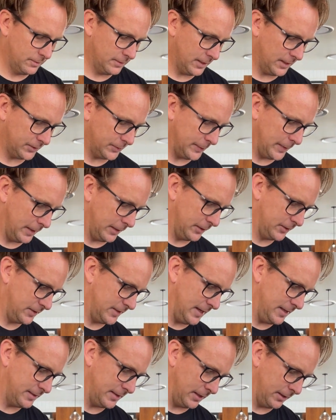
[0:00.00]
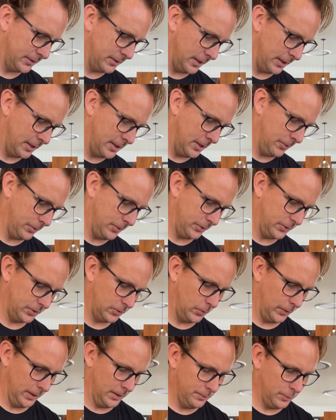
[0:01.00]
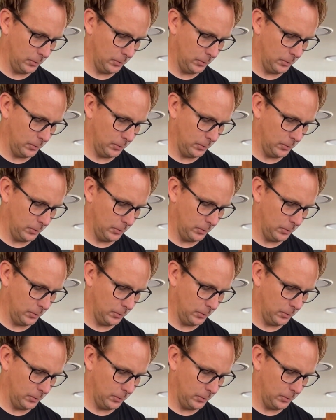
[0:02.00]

that's about as detailed as I can get with the squid,